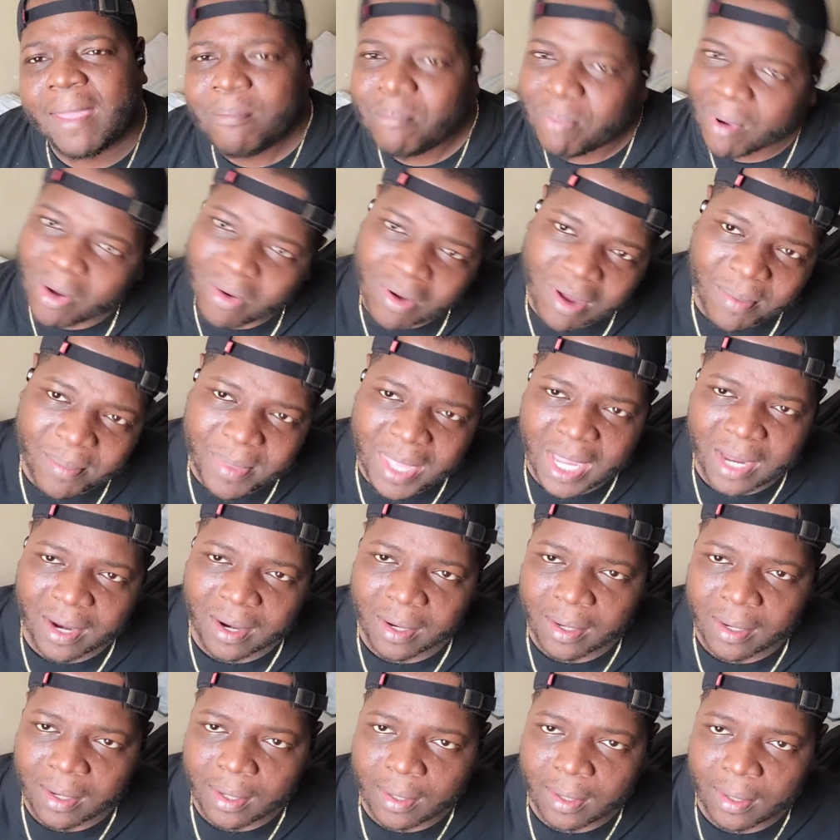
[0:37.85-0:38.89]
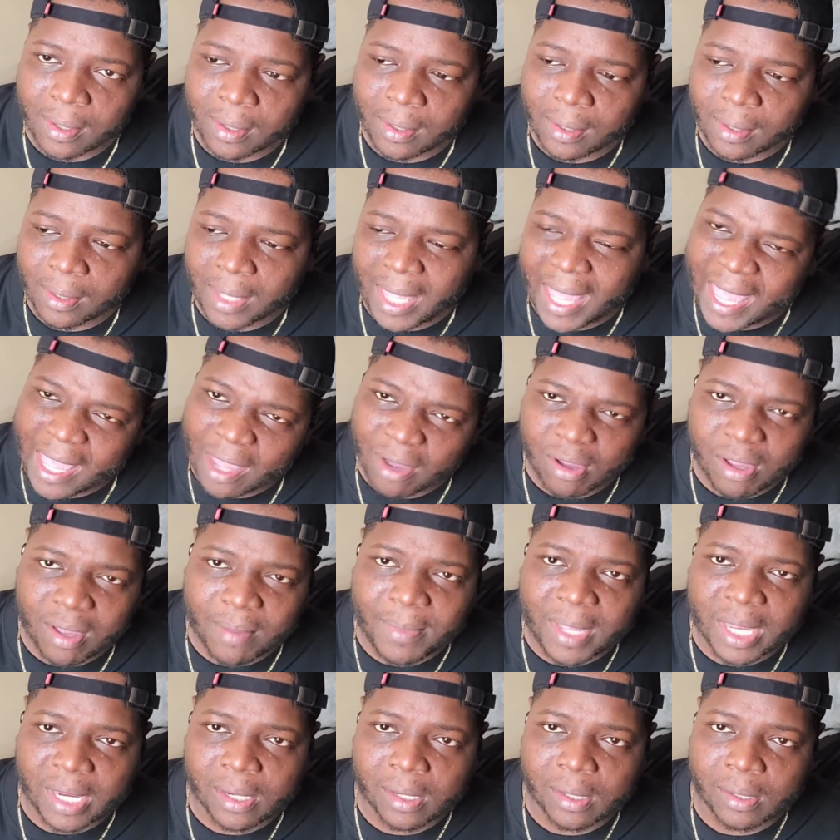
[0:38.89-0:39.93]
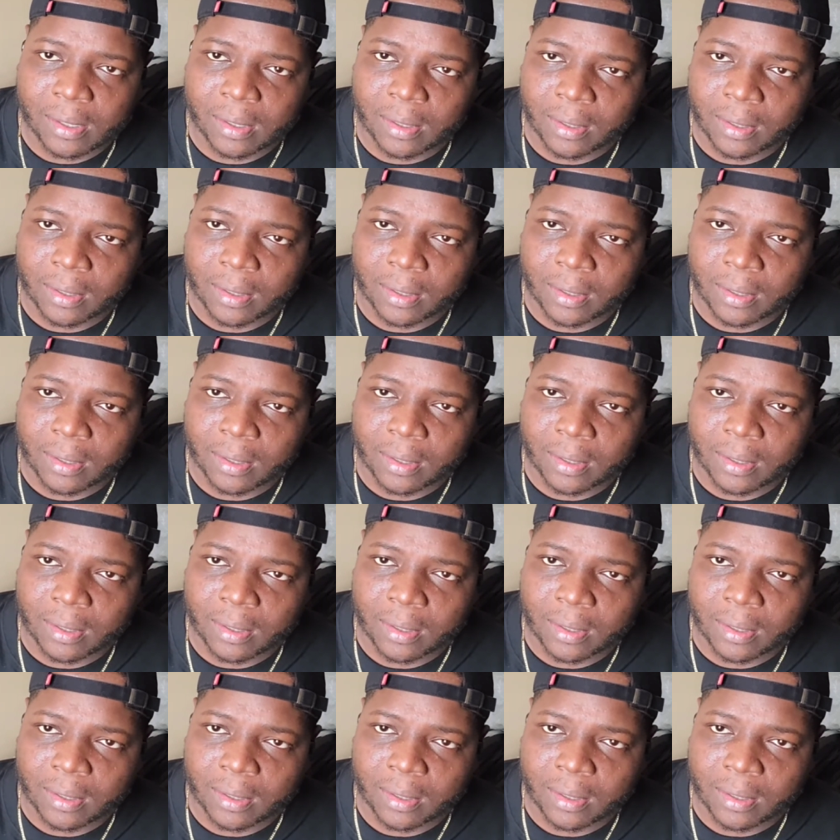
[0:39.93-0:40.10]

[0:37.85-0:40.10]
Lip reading: bro, come here. L, come here.